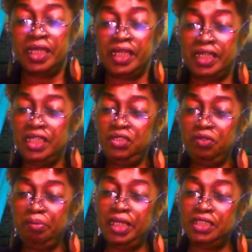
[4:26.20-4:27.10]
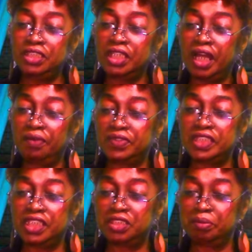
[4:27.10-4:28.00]
Now, can you imagine the
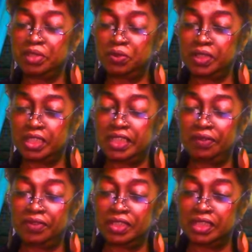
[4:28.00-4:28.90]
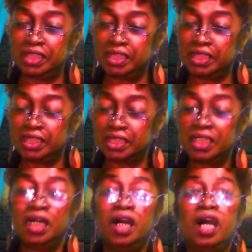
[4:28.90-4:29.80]
conversation between the devil and
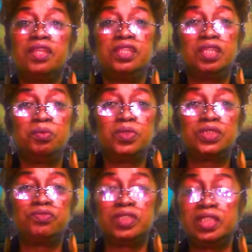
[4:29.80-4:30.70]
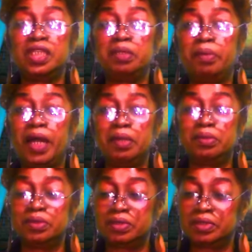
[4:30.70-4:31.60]
Jesus other than what's written in the
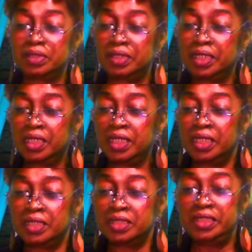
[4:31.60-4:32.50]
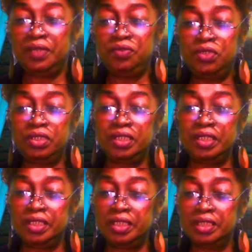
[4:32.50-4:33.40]
Bible? The devil
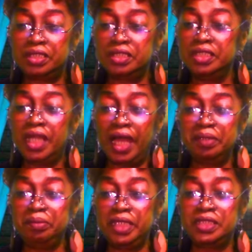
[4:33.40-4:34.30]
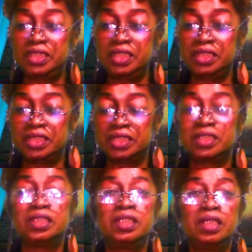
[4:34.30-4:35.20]
could not make
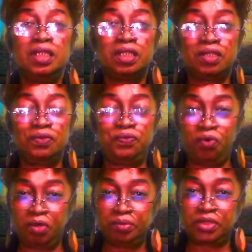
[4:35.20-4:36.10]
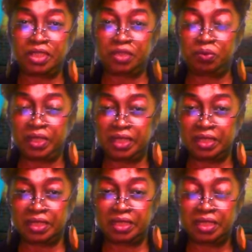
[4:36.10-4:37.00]
Jesus conform to his
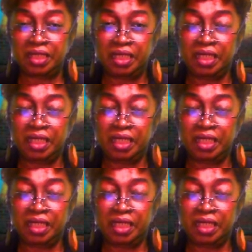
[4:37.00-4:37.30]
ways.